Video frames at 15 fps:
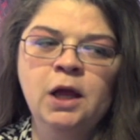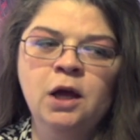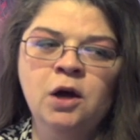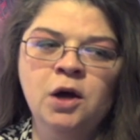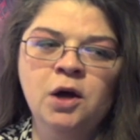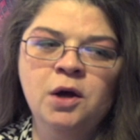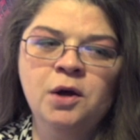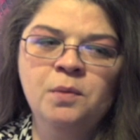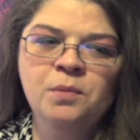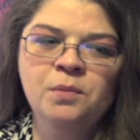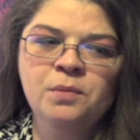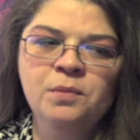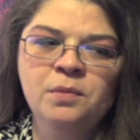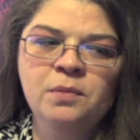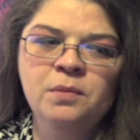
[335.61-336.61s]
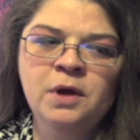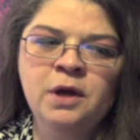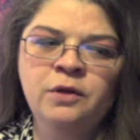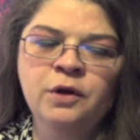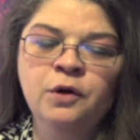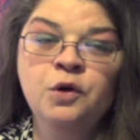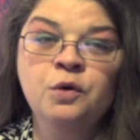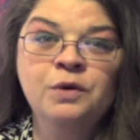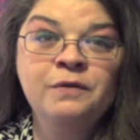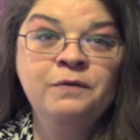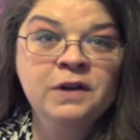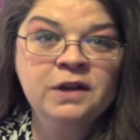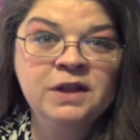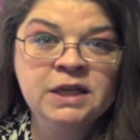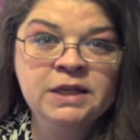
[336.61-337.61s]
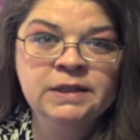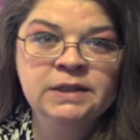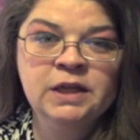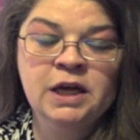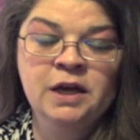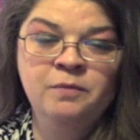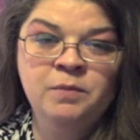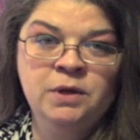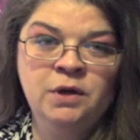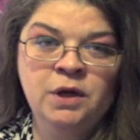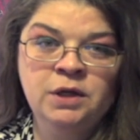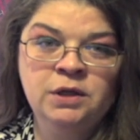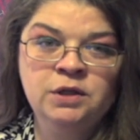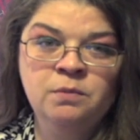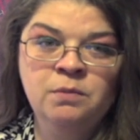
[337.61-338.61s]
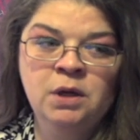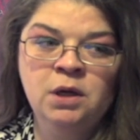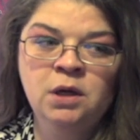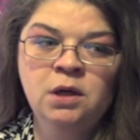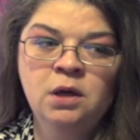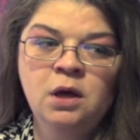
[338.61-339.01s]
and the horrific things that have been done to me,